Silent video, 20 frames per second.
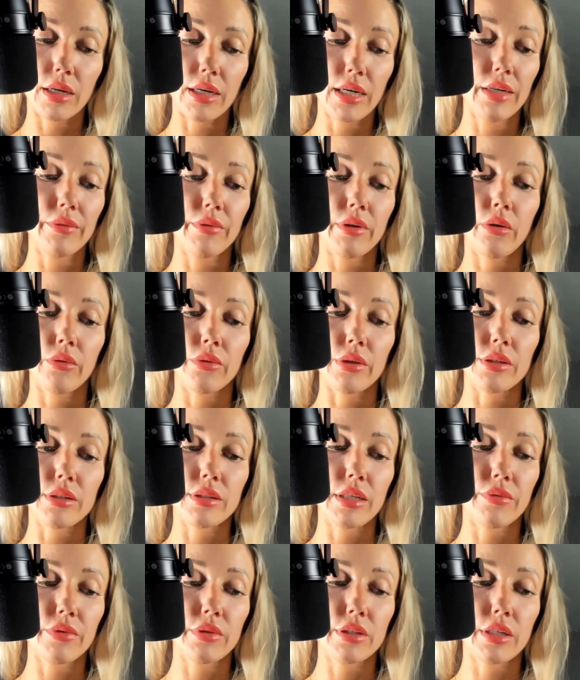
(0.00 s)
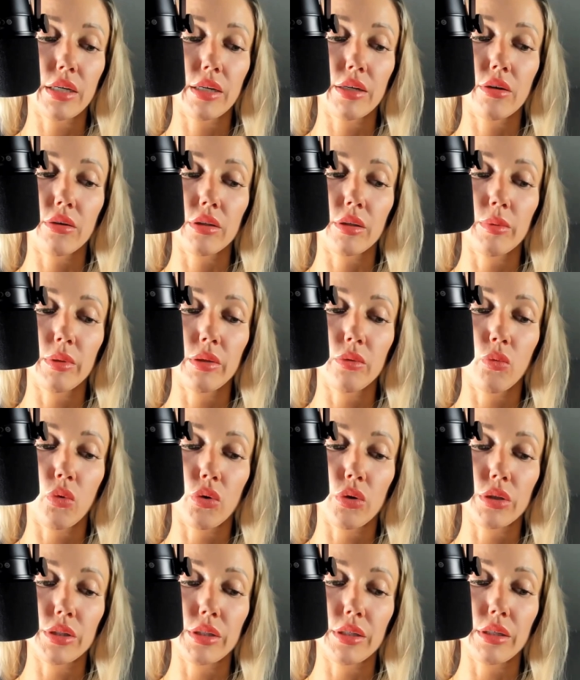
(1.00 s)
I didn't even know this, they have a 10-year limited
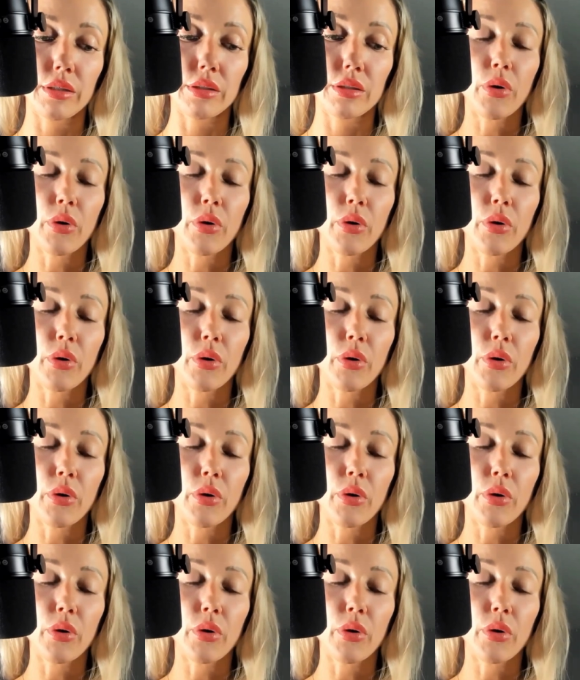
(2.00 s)
warranty.